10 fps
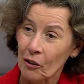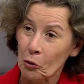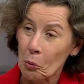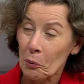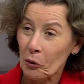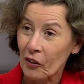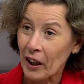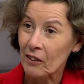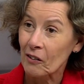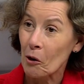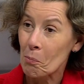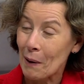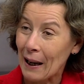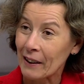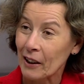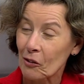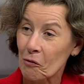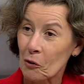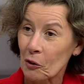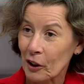to protect our planet
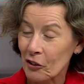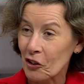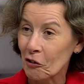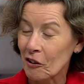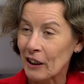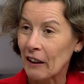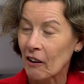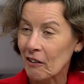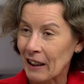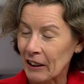for our children and our